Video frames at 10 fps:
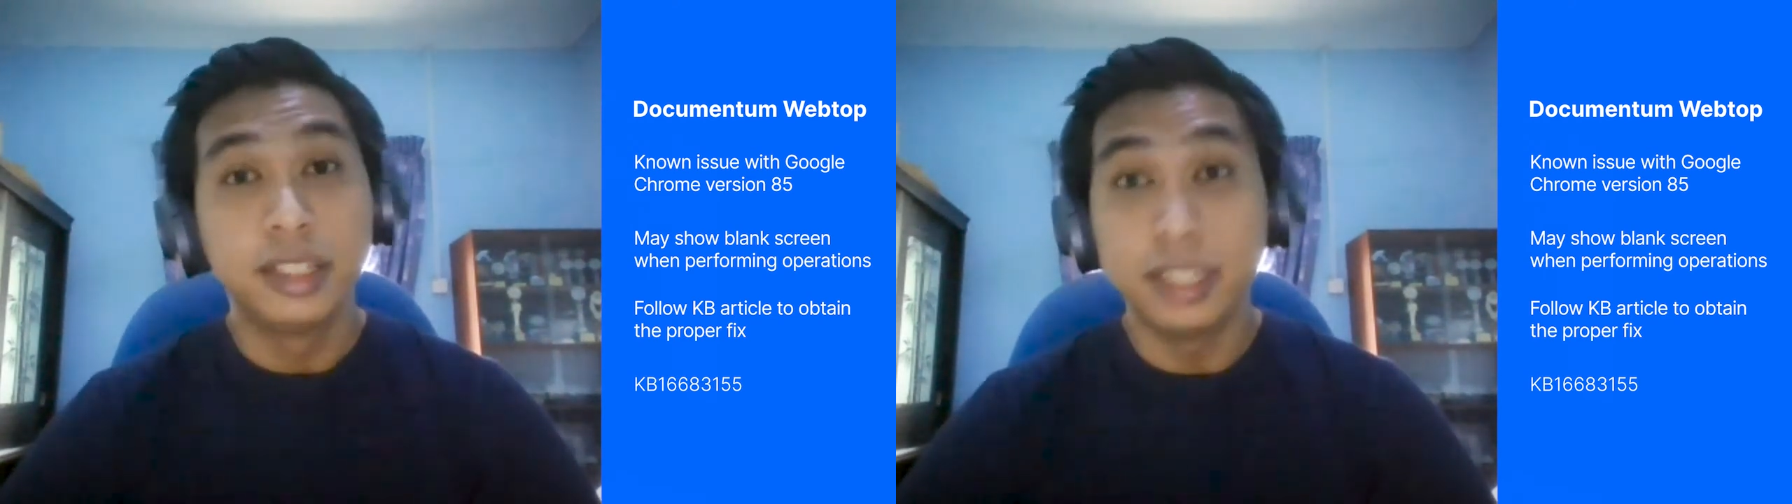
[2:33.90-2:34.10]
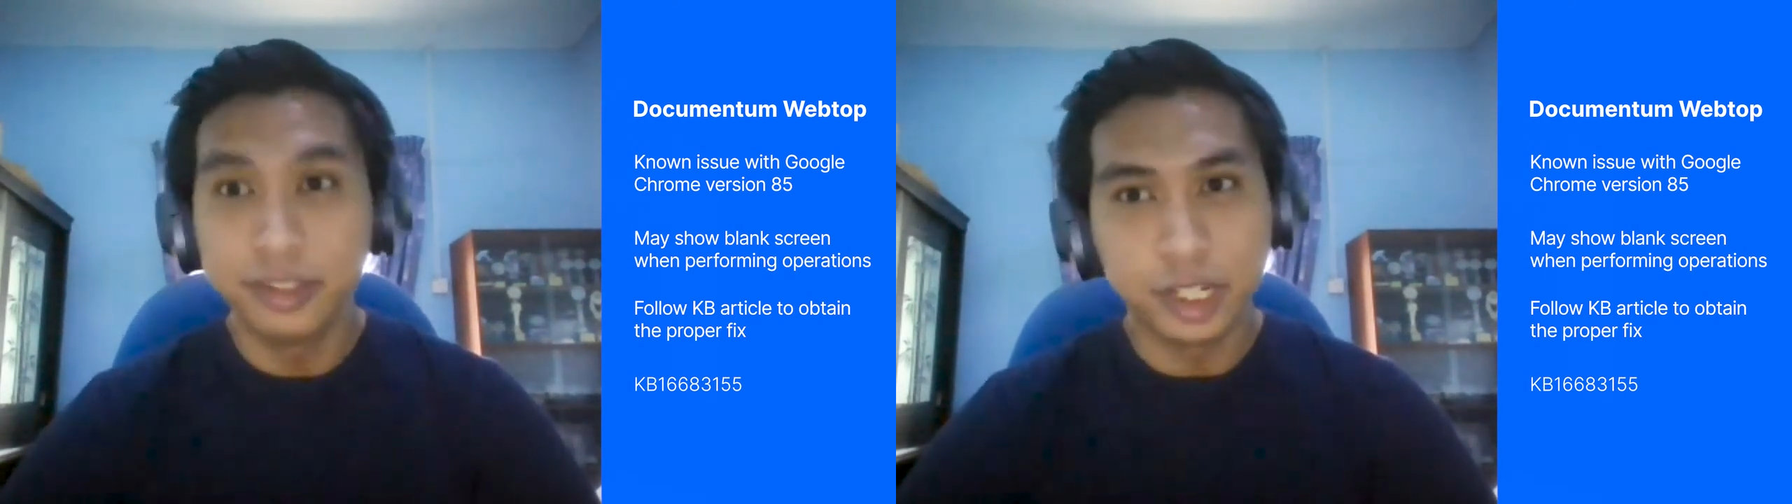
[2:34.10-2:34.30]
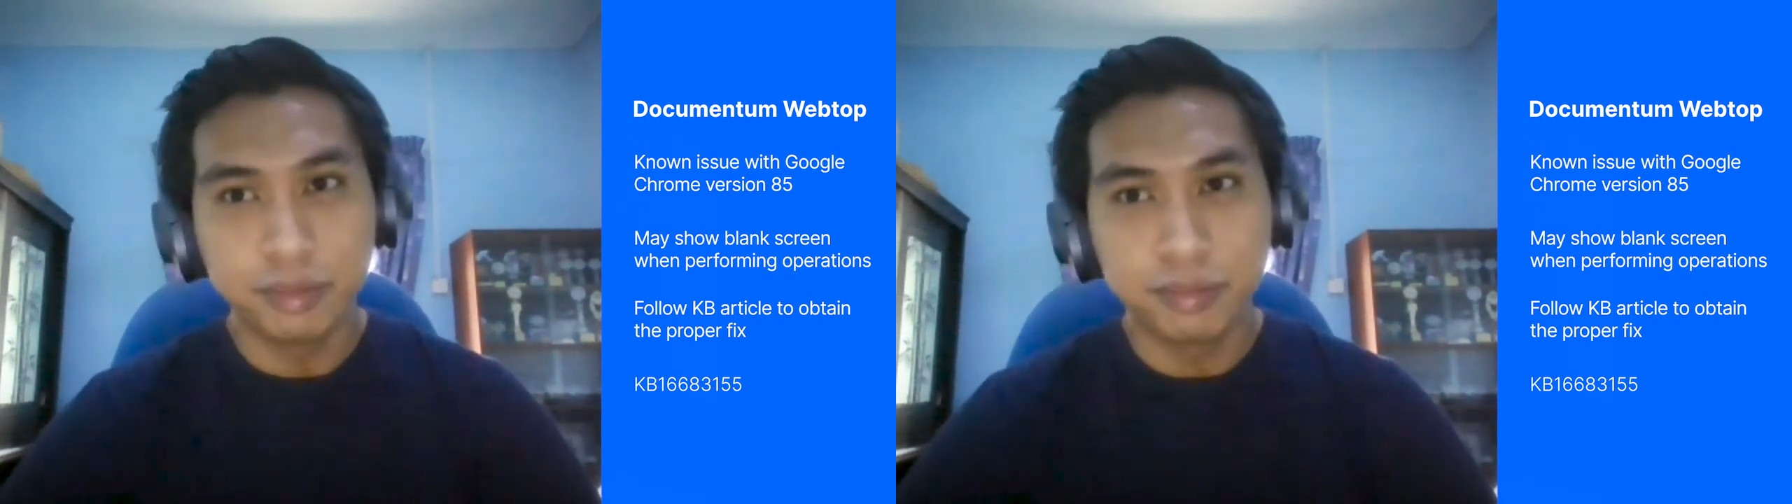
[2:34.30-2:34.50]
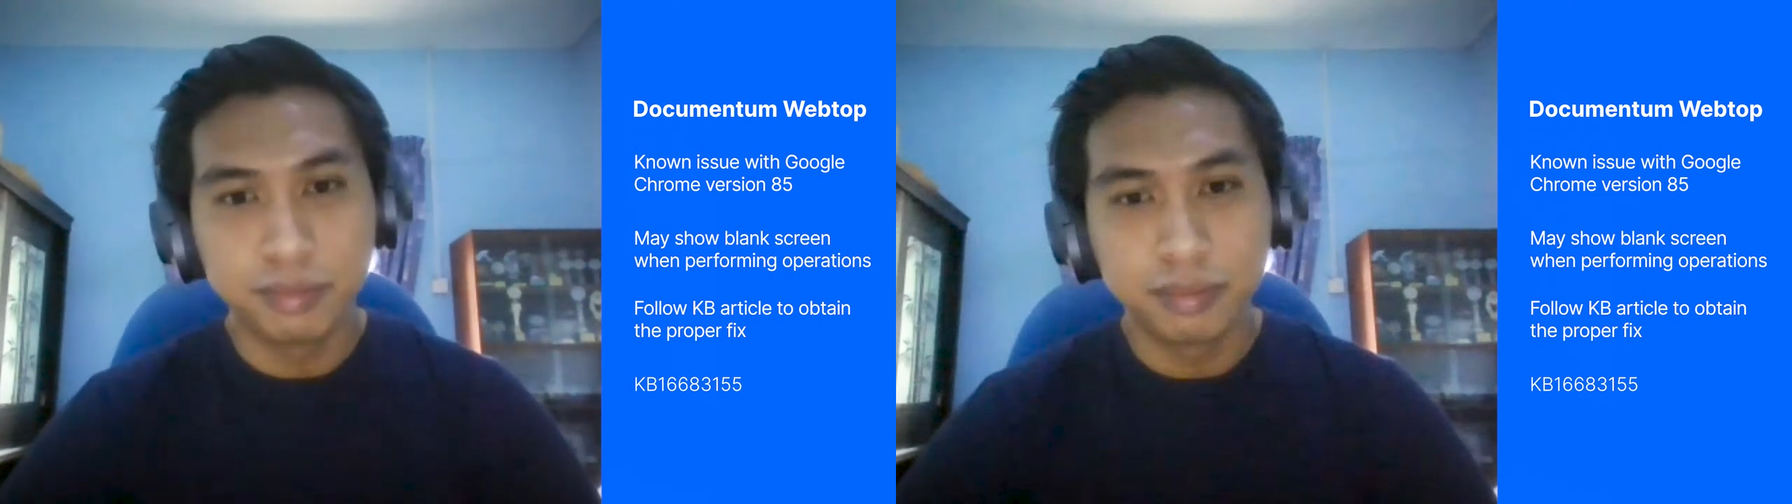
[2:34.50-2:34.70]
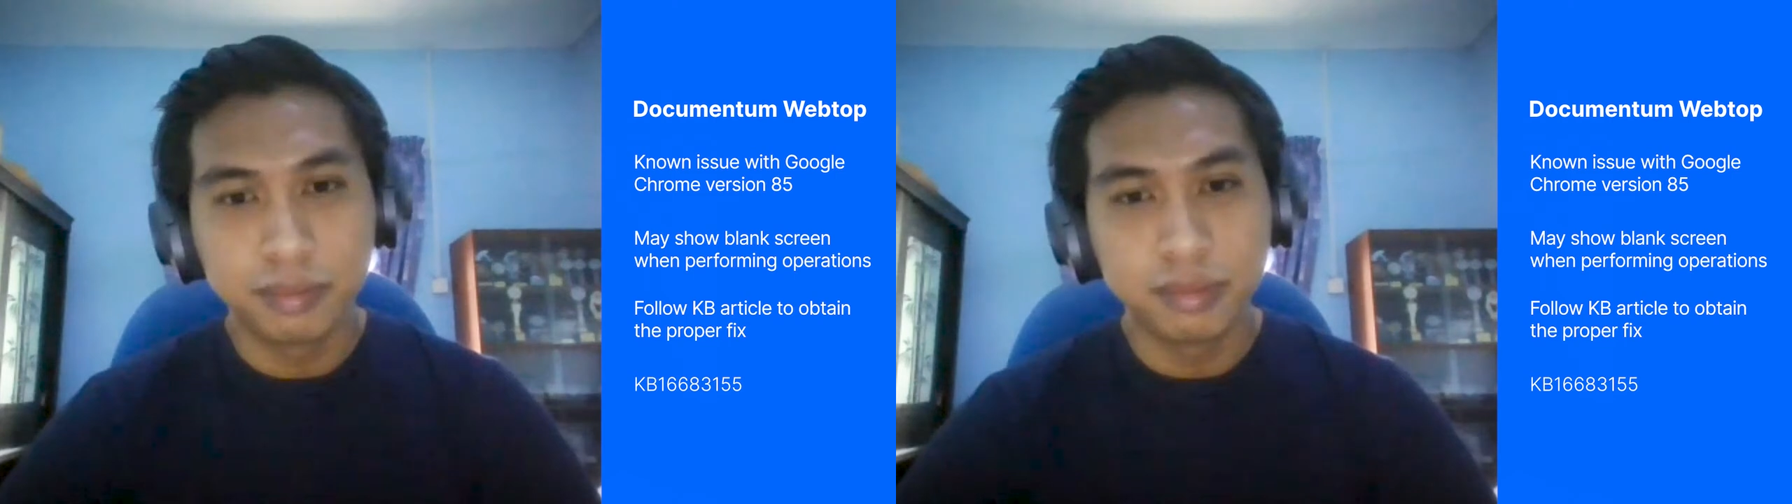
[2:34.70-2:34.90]
Turns out,
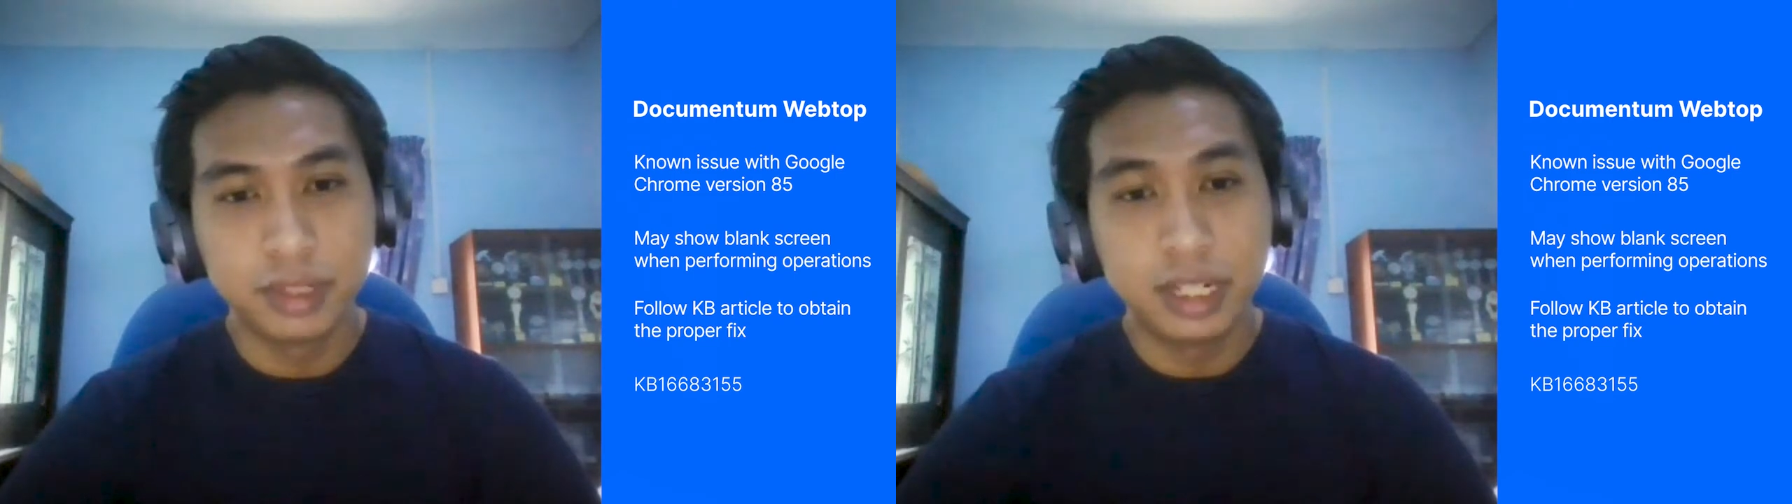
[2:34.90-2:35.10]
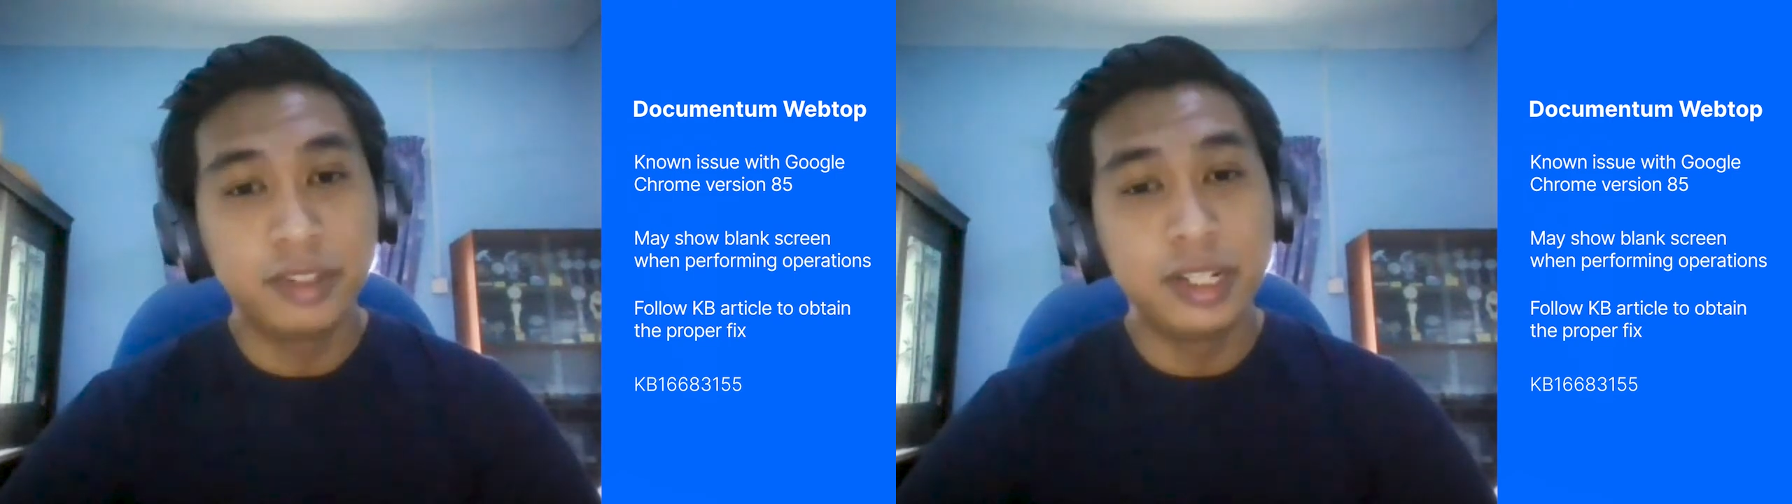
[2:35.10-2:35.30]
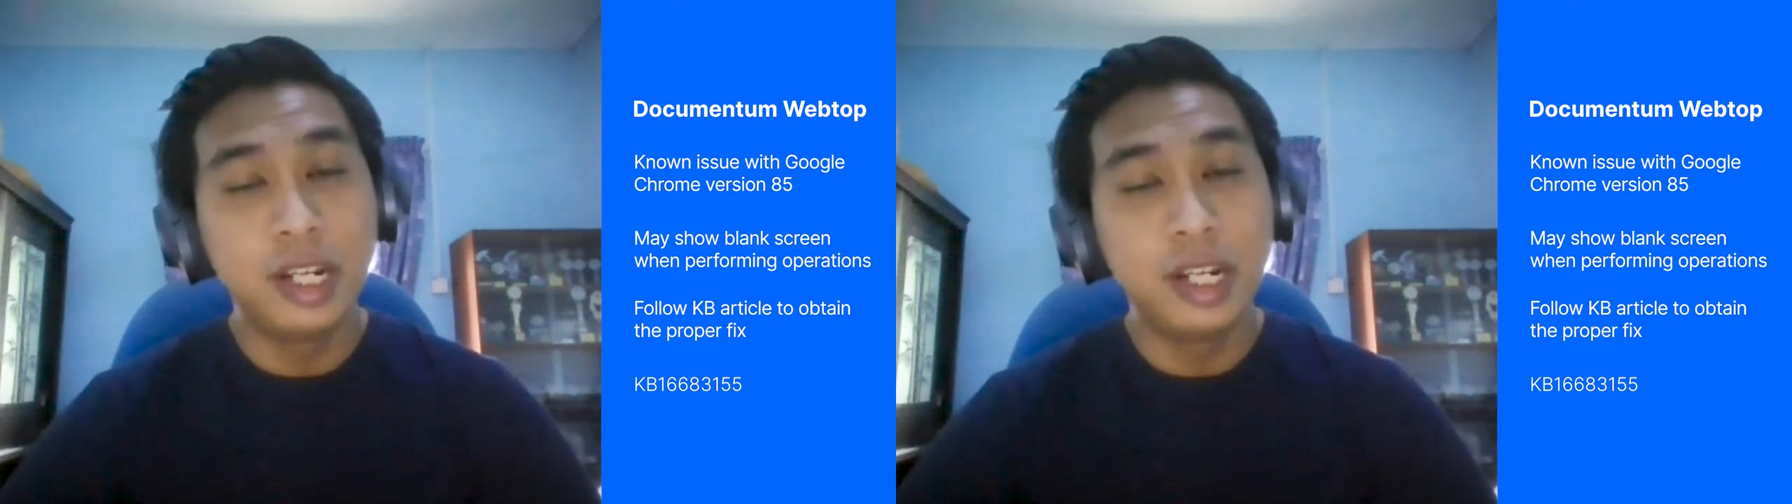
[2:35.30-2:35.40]
there is a